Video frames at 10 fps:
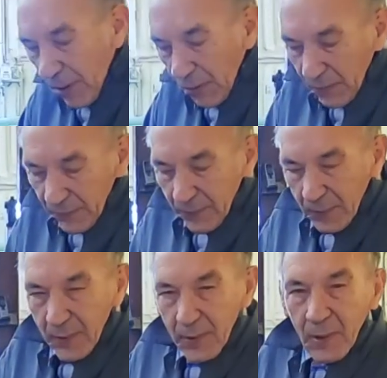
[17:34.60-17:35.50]
of a laugh.
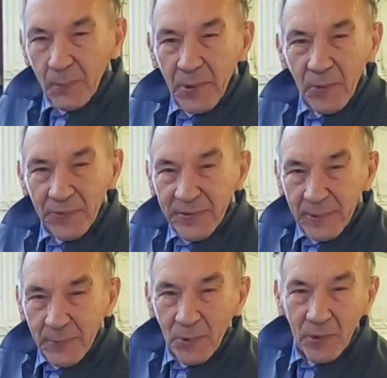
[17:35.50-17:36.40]
I mean,
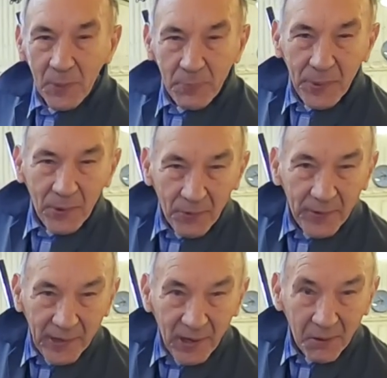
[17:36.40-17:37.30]
obviously we're not going to put it
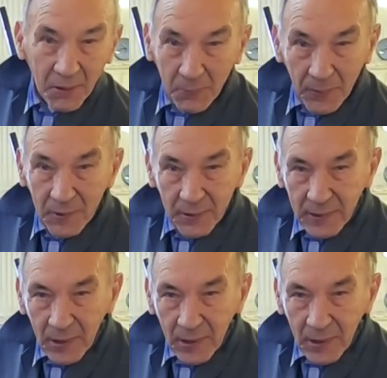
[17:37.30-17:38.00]
on the car, but,